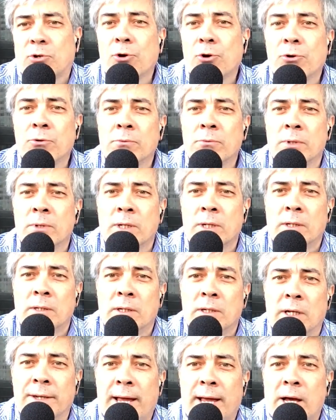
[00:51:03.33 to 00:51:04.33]
turn,
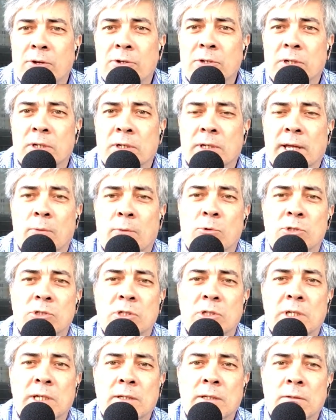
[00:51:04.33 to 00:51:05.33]
and now you can get what
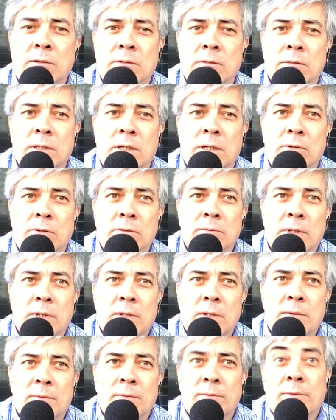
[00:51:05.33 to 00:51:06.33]
you need.
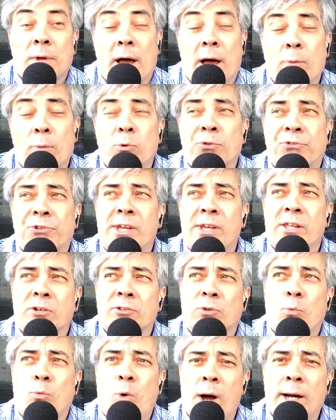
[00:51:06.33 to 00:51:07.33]
I will say,
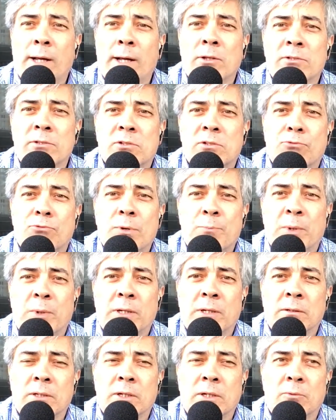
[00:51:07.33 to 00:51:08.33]
though, the wireless
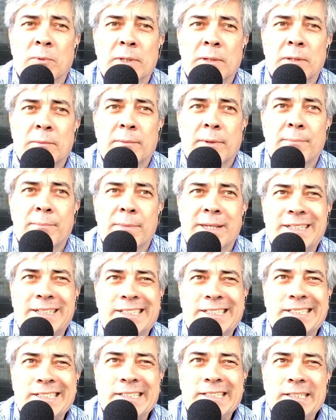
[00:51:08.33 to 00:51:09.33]
crimping,
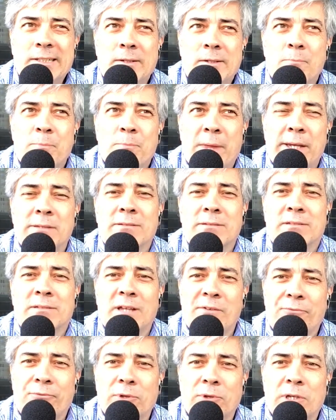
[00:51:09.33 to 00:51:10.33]
that has
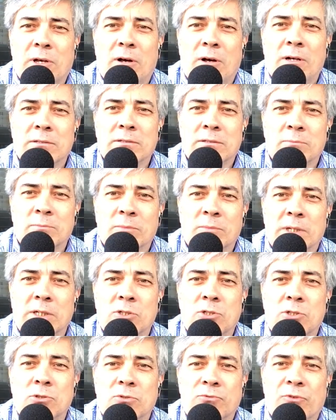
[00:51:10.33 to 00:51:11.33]
definitely caused some
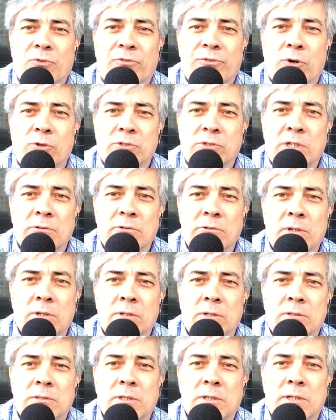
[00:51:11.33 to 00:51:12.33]
issues for folks here in New
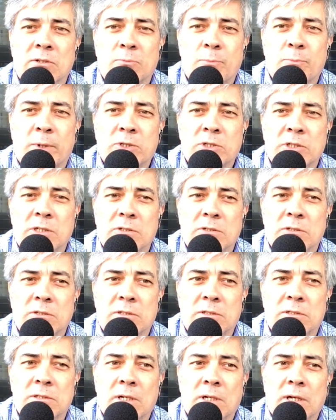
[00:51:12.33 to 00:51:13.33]
York City, especially
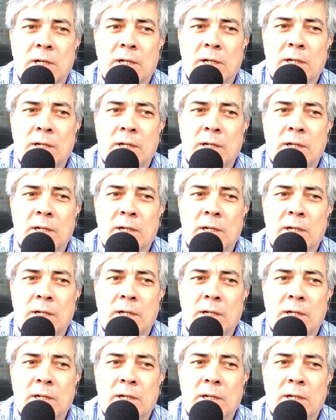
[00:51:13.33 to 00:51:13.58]
because